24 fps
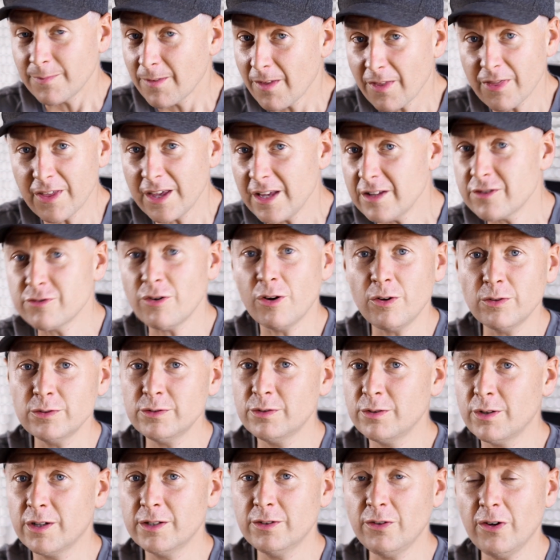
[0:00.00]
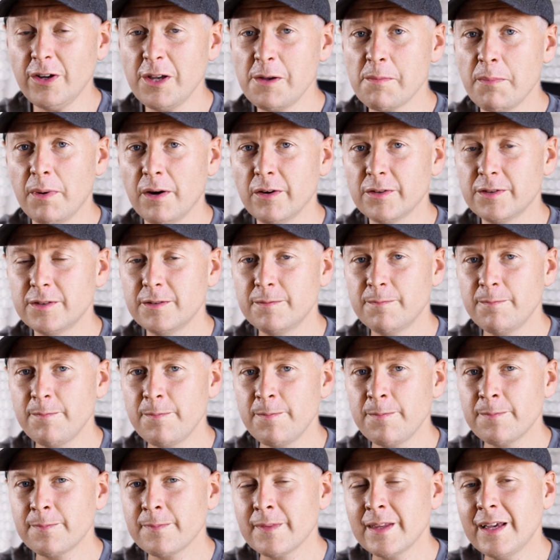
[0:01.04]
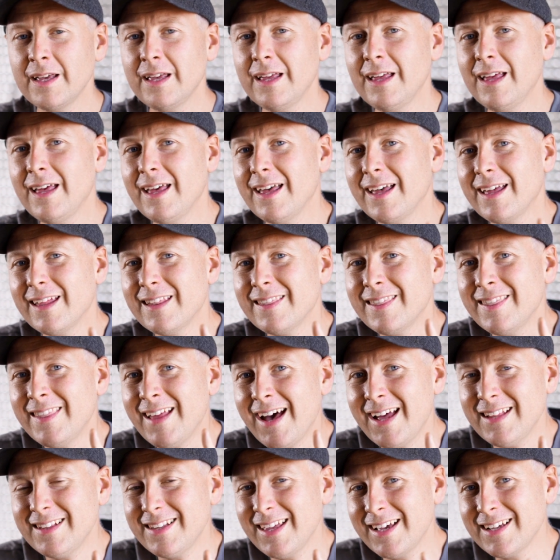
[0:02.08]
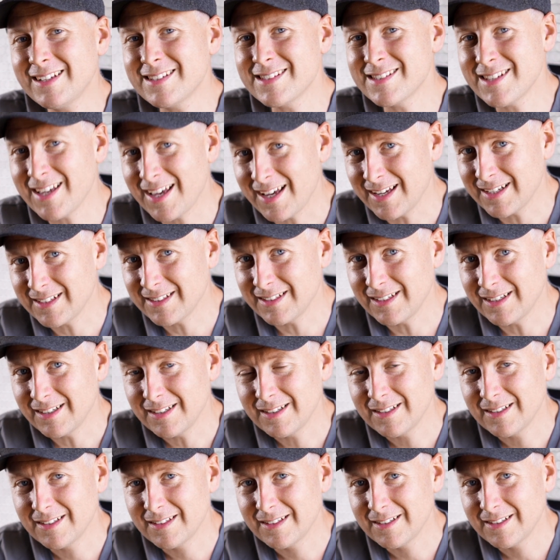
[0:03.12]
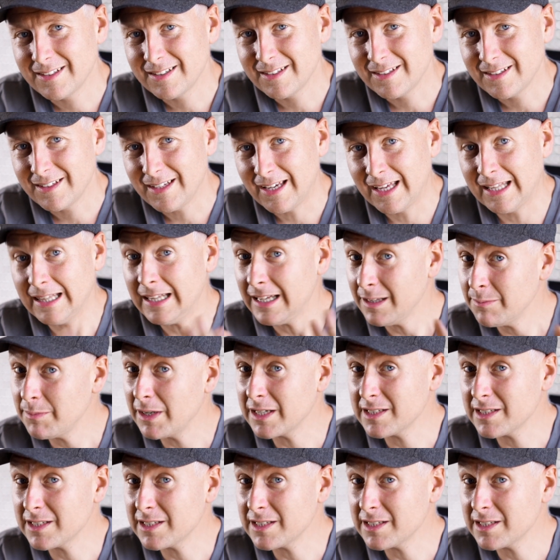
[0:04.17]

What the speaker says: the drones you are talking about. Not exactly. And let me